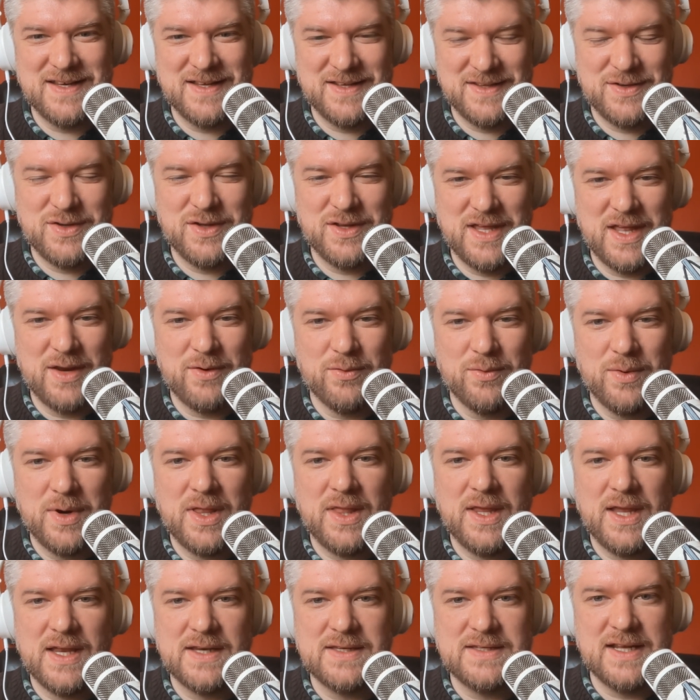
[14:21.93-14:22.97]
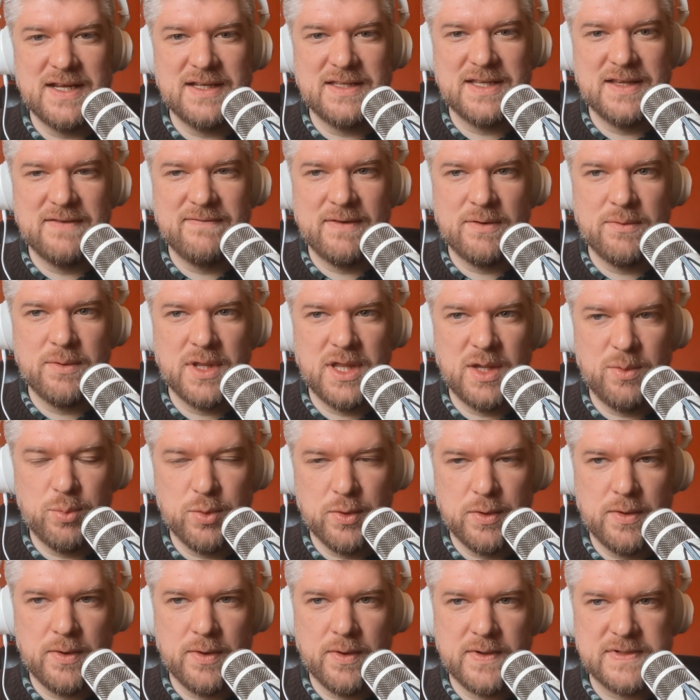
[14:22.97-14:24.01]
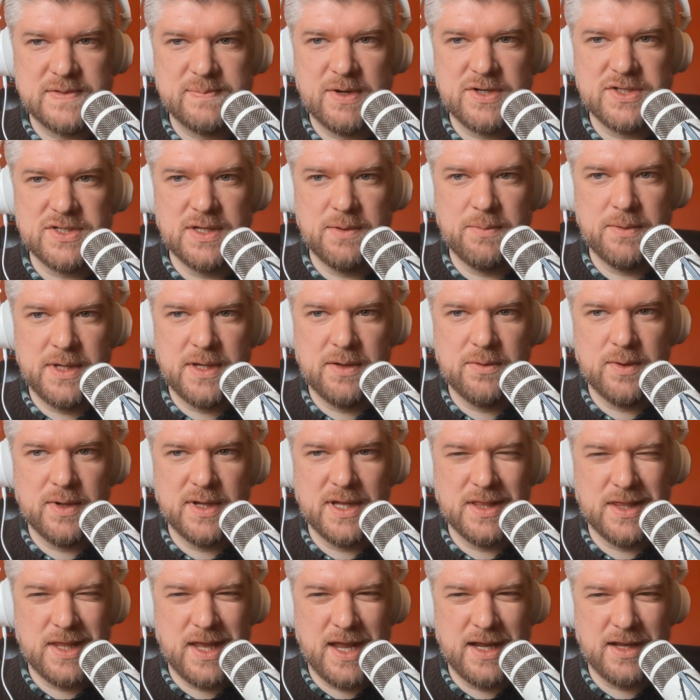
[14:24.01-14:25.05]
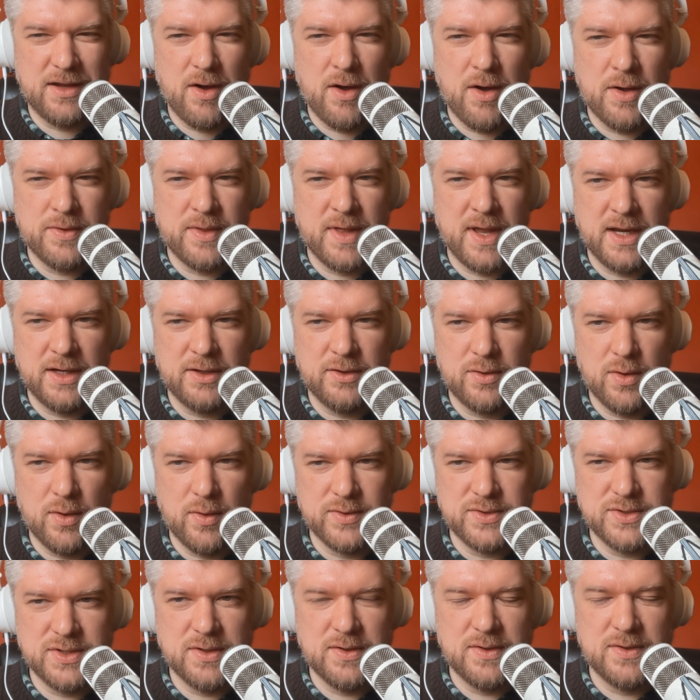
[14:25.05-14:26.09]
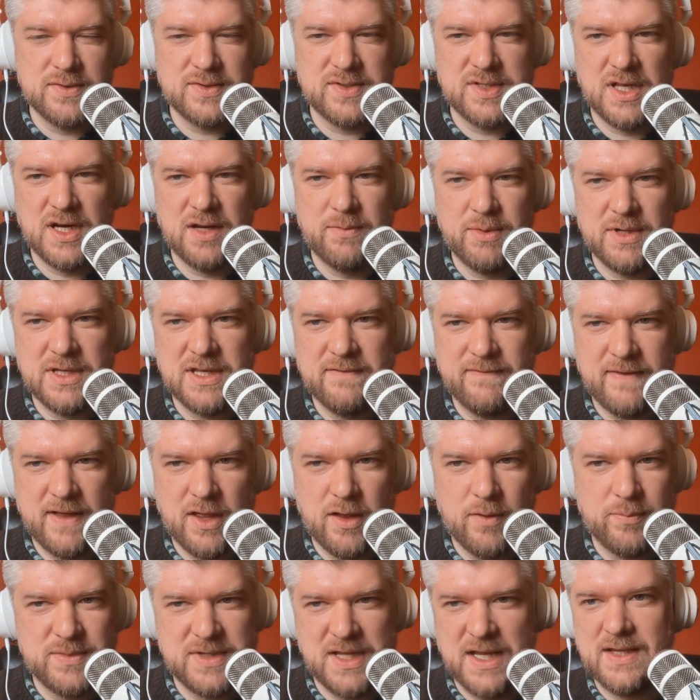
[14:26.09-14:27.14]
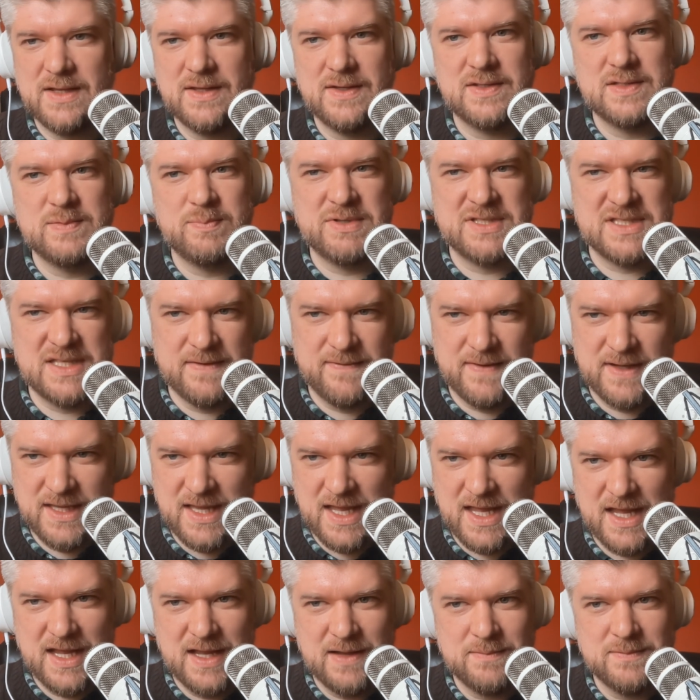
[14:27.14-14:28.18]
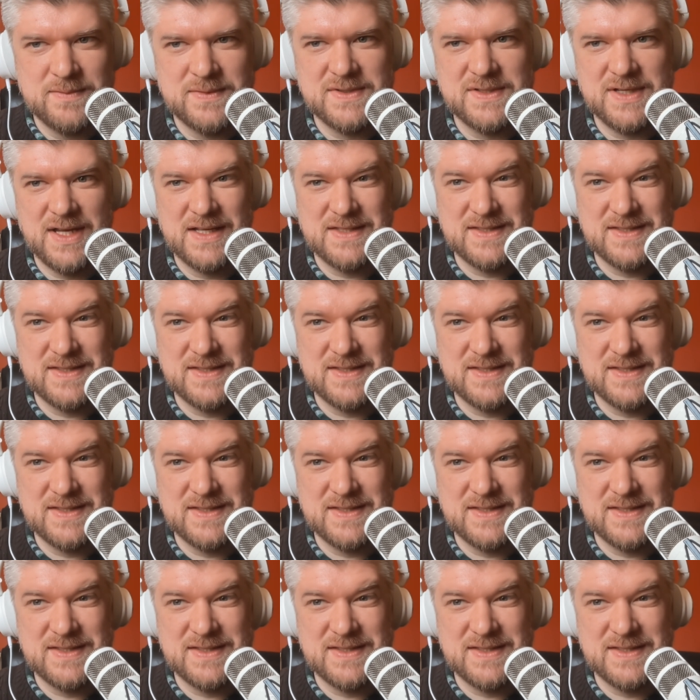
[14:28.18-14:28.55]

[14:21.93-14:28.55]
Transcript: could get really addictive and really brutal, especially when you look at like online cultures that have been developed in specific games.